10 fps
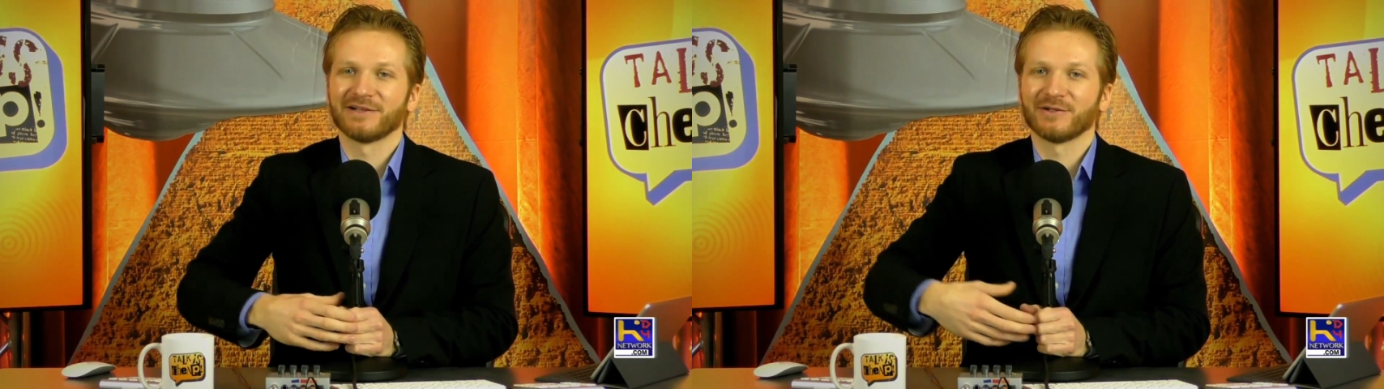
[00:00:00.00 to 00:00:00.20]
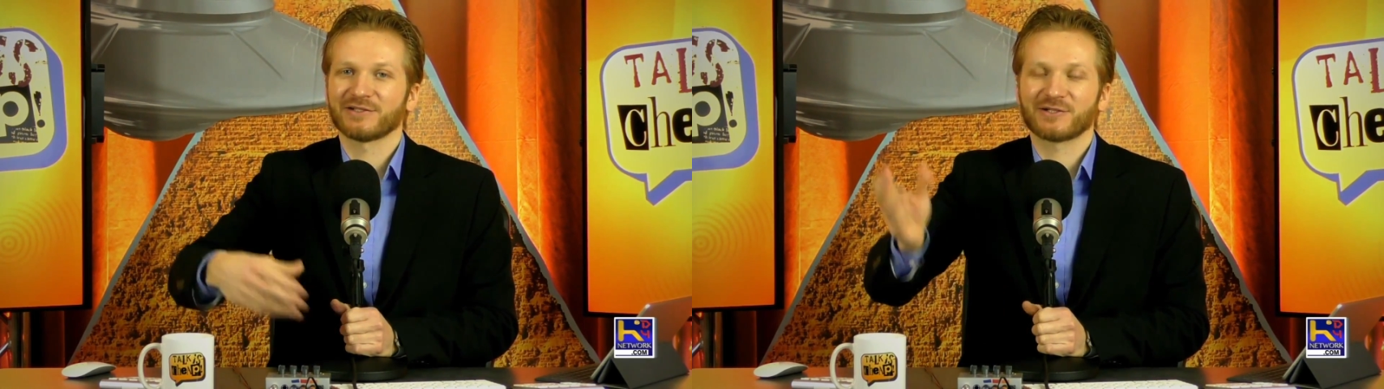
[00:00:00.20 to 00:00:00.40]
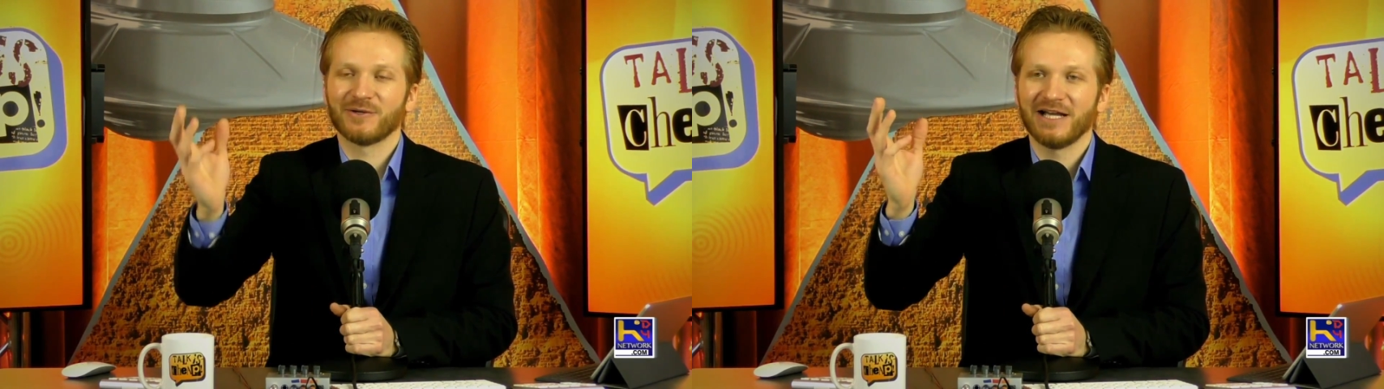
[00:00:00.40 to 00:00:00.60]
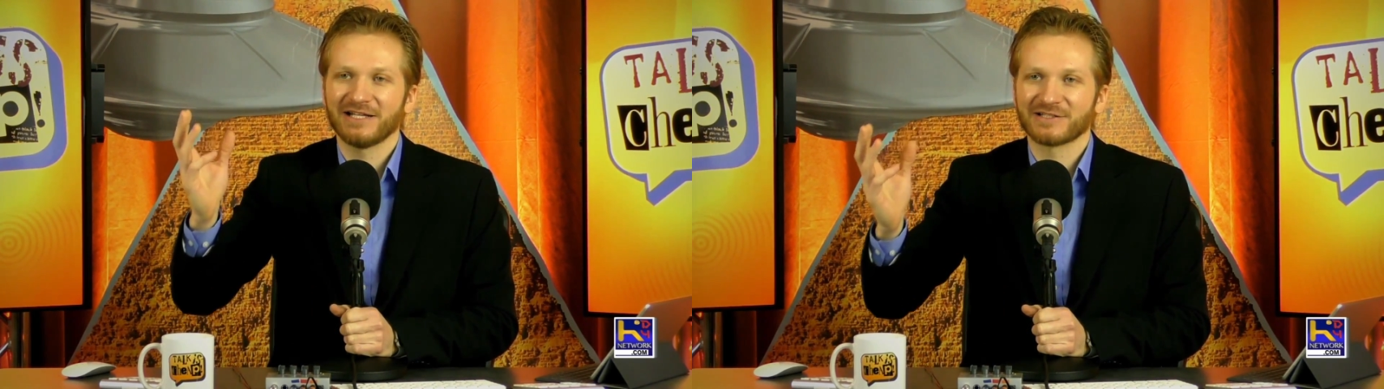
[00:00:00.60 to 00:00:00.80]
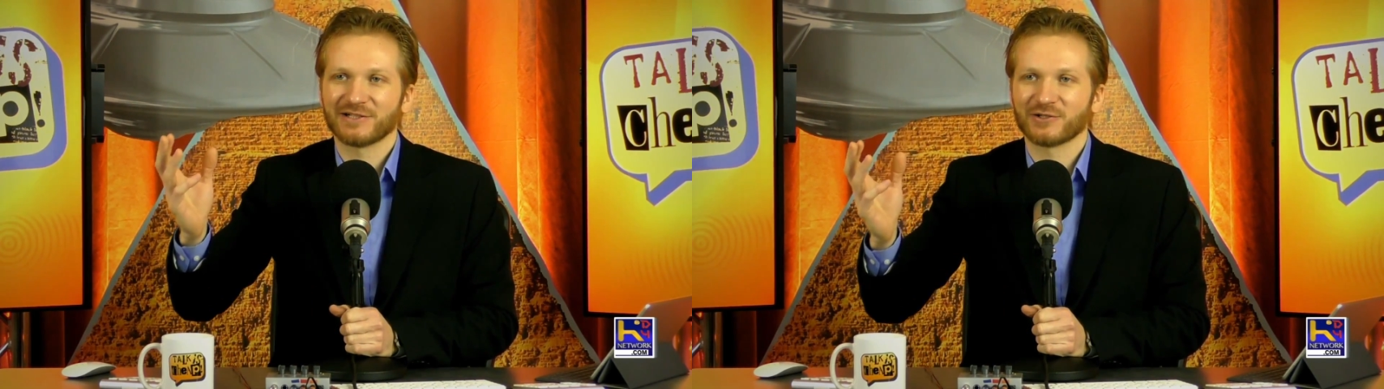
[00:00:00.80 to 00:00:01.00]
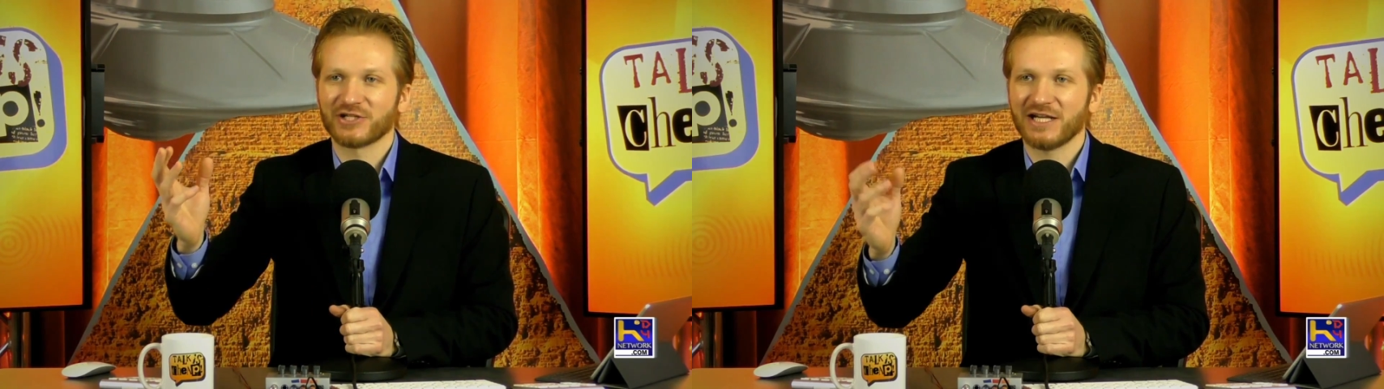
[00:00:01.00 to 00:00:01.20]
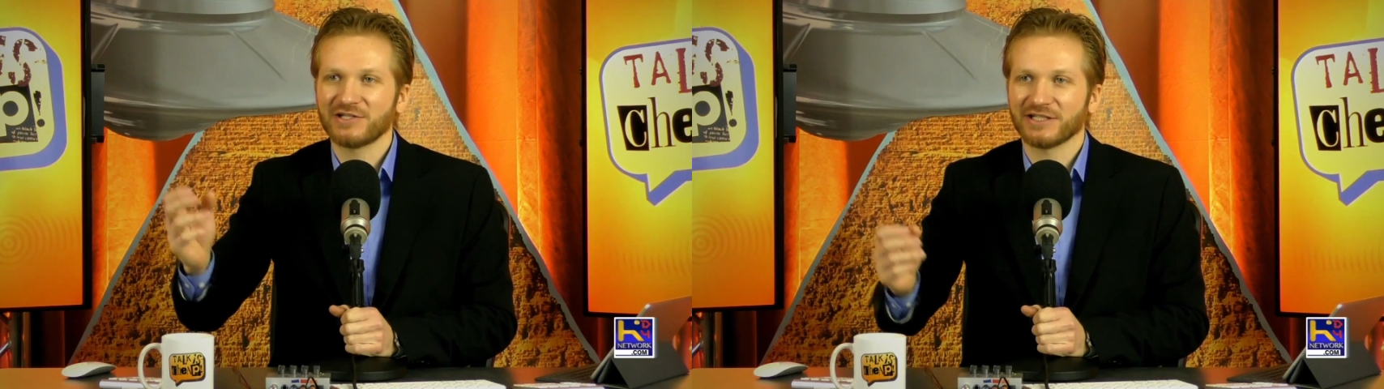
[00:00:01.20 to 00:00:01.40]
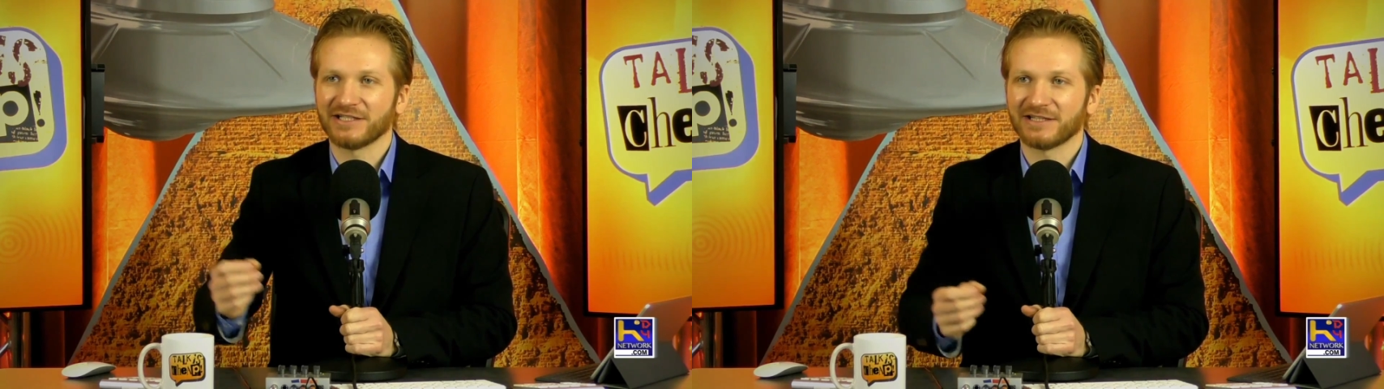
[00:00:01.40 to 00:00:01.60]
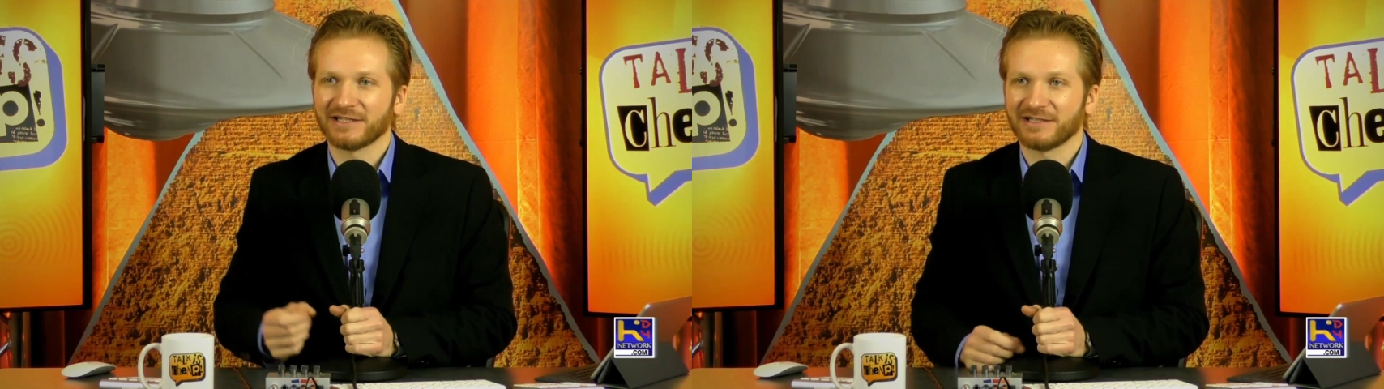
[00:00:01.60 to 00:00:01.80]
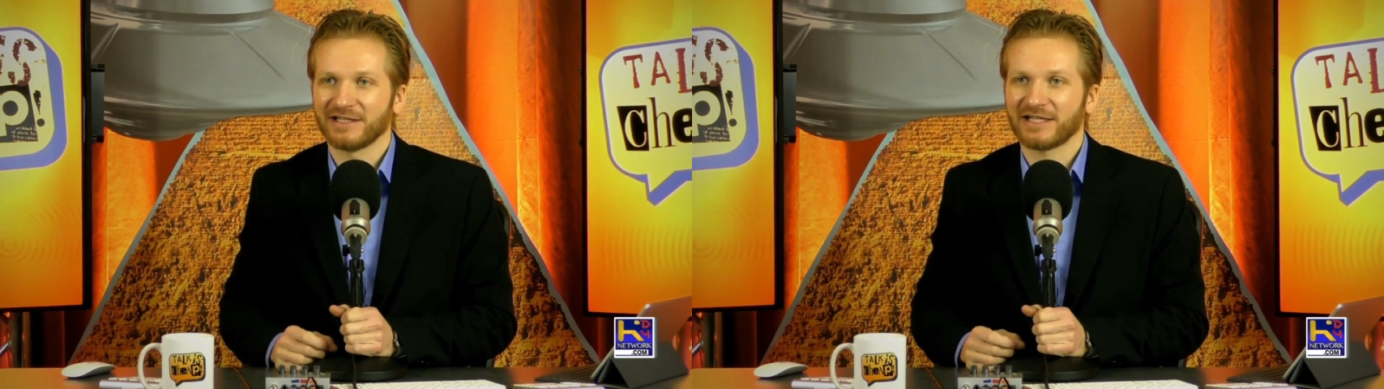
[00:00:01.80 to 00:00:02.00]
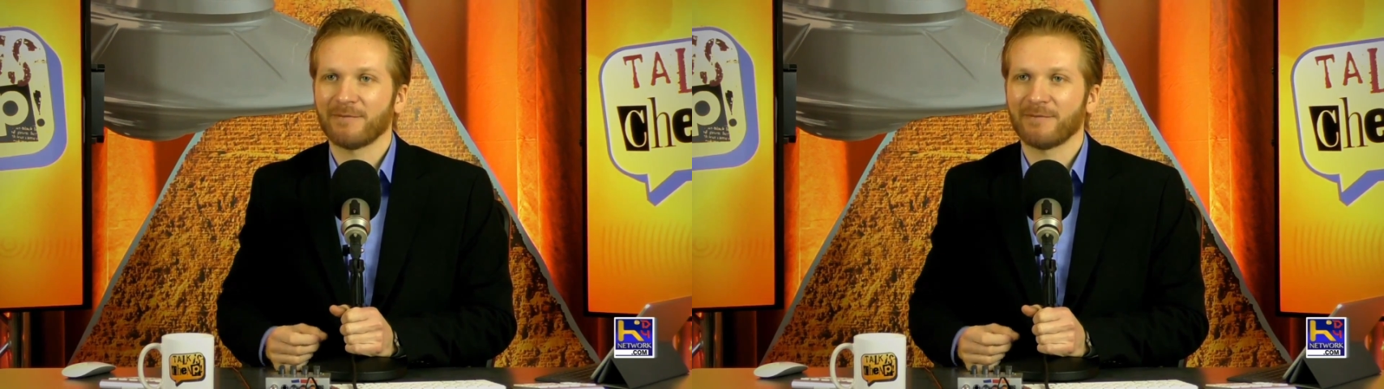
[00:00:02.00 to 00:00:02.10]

let's go ahead and start changing it. Like,